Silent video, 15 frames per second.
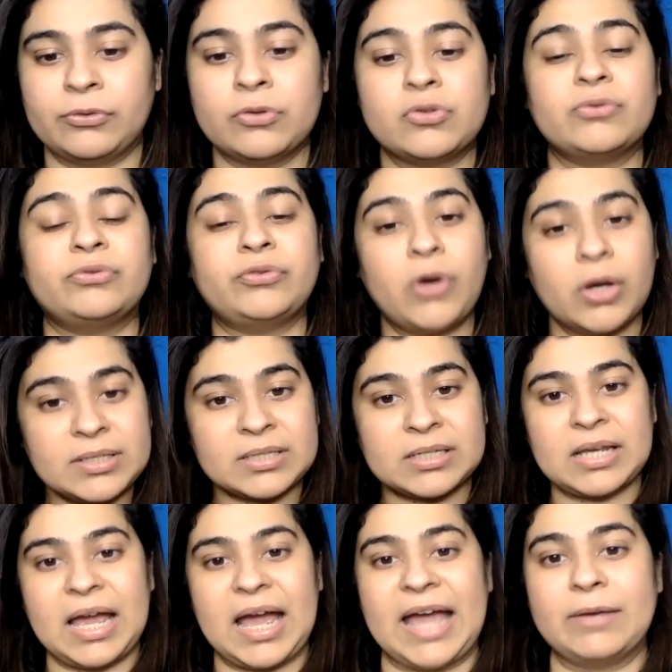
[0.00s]
So
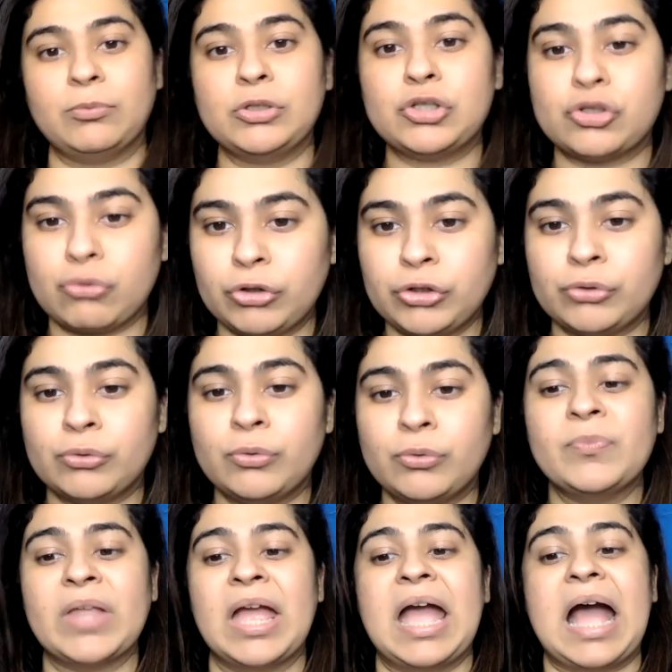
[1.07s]
first, I will show you
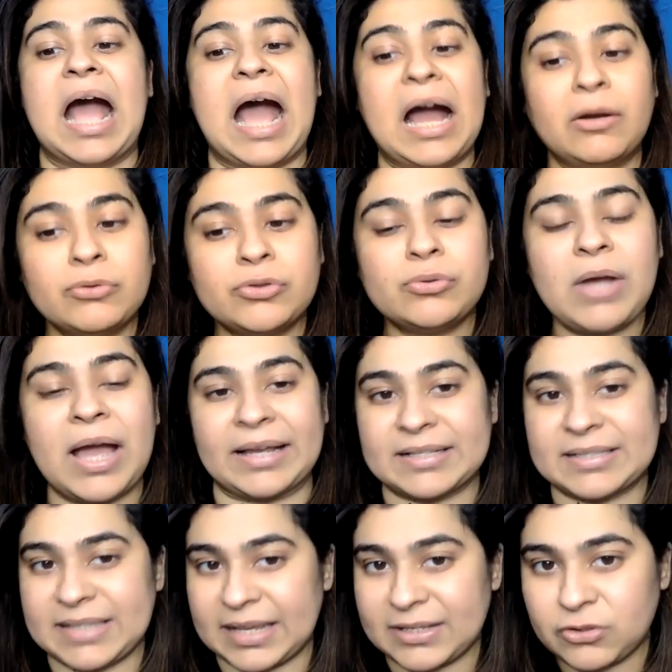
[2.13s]
how to
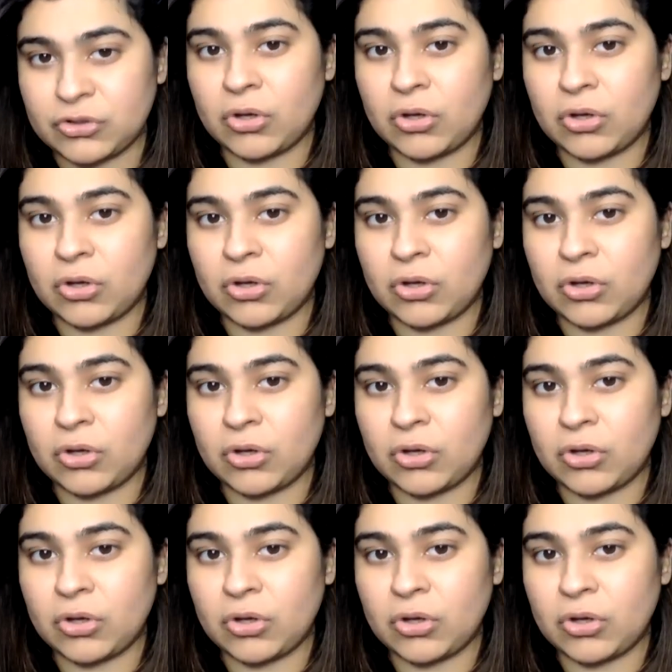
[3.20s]
access